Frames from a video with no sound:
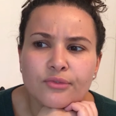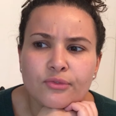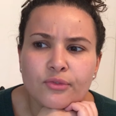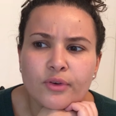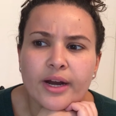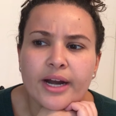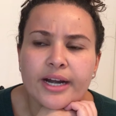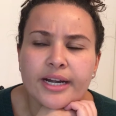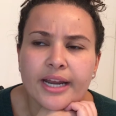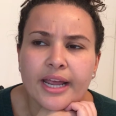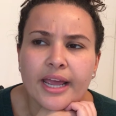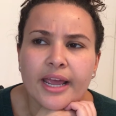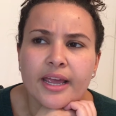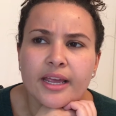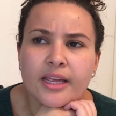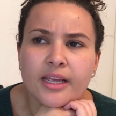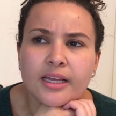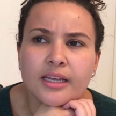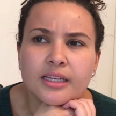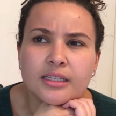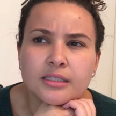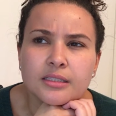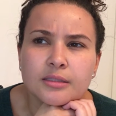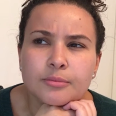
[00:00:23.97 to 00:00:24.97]

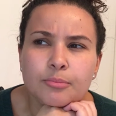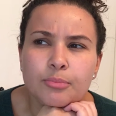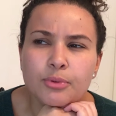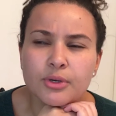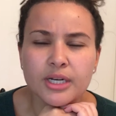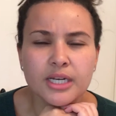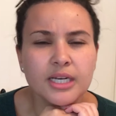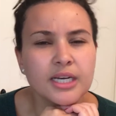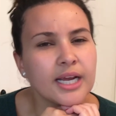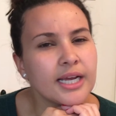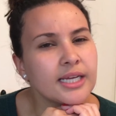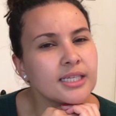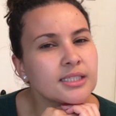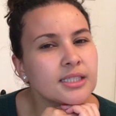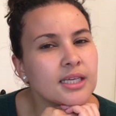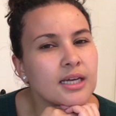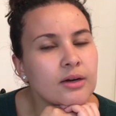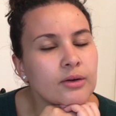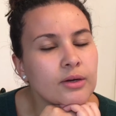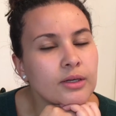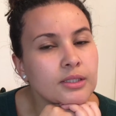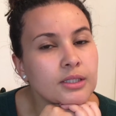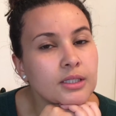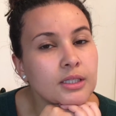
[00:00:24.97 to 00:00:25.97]
Friday. It's pretty nice
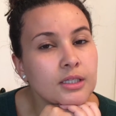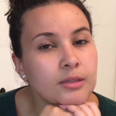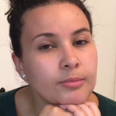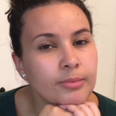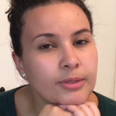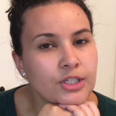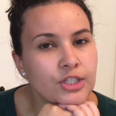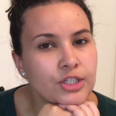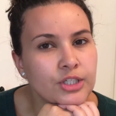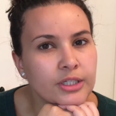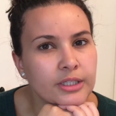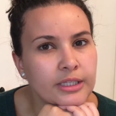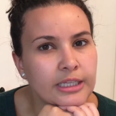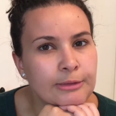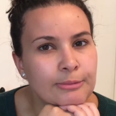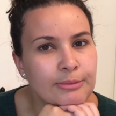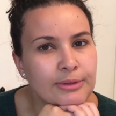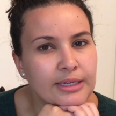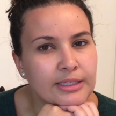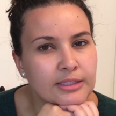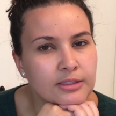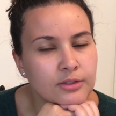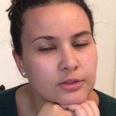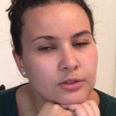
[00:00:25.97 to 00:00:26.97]
out. It's a little bit chilly,
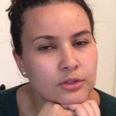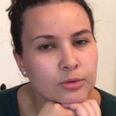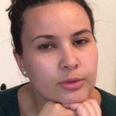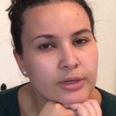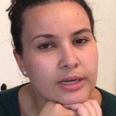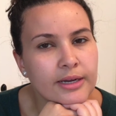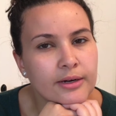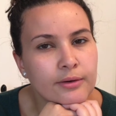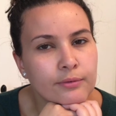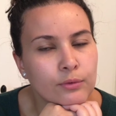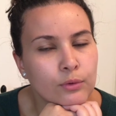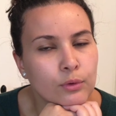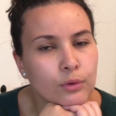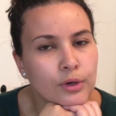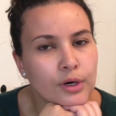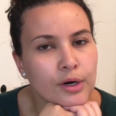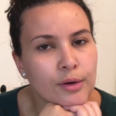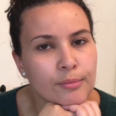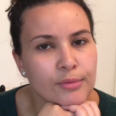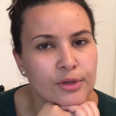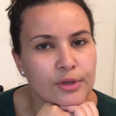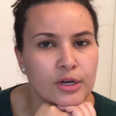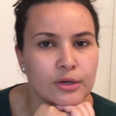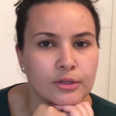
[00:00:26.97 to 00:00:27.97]
but it's also kind of
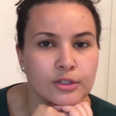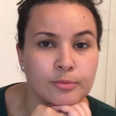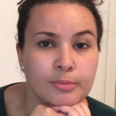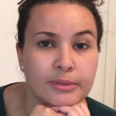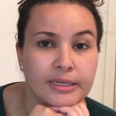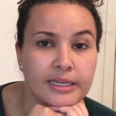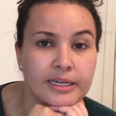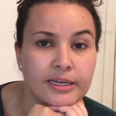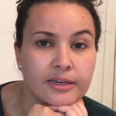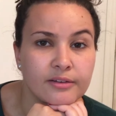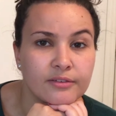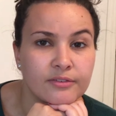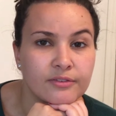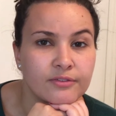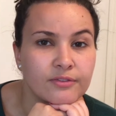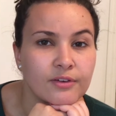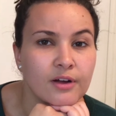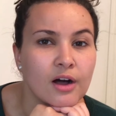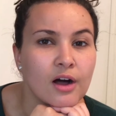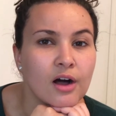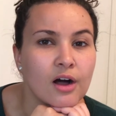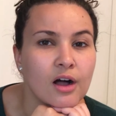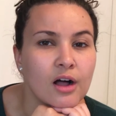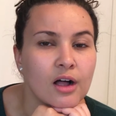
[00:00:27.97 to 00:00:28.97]
warm. You know, it's beginning of
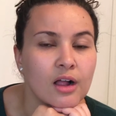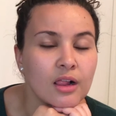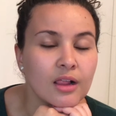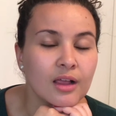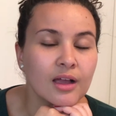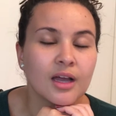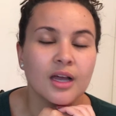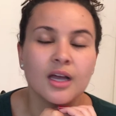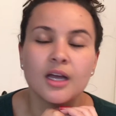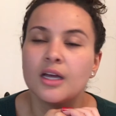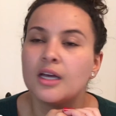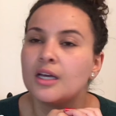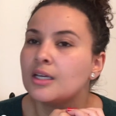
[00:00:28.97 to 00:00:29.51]
fall.